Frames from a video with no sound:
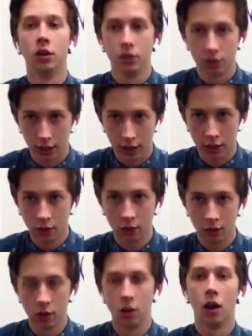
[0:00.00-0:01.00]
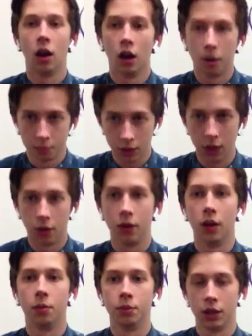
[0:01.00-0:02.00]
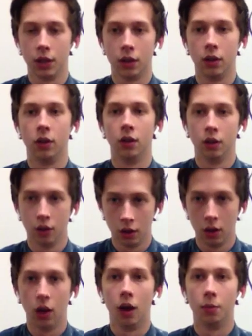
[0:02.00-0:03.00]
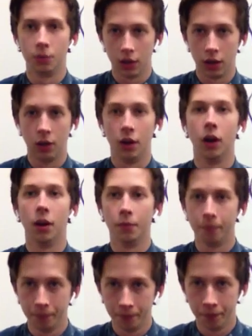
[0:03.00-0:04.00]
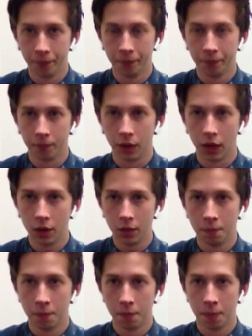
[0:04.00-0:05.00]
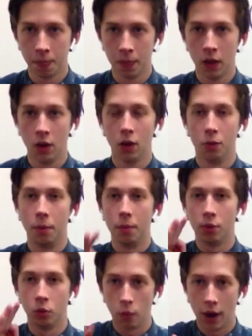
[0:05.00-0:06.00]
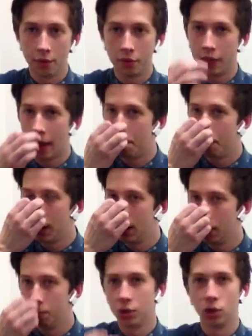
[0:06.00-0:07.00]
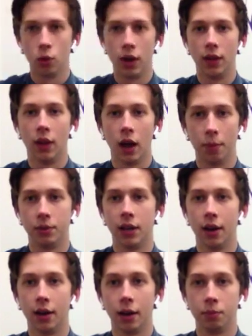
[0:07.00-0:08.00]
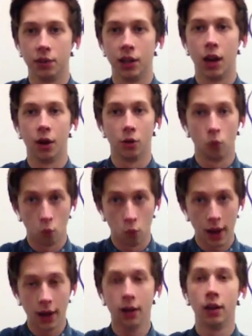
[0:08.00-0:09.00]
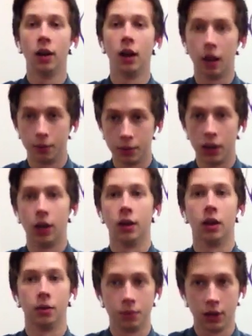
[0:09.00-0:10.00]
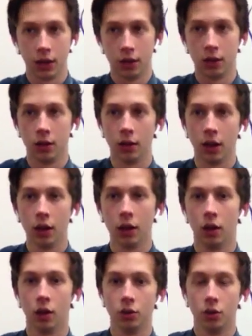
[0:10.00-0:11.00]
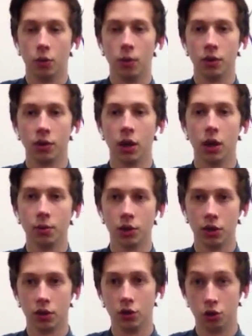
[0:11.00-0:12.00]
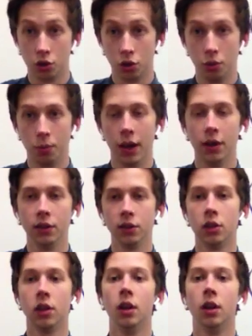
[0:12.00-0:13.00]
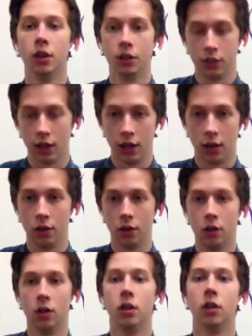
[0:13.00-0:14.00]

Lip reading: down, up, down, up, down, up, down, up. Okay. Remember to wait for that beat in between the up, down, up, down. Wait, up, down, up, down. Okay. I'll do it one more time. So this is 2 patterns: down,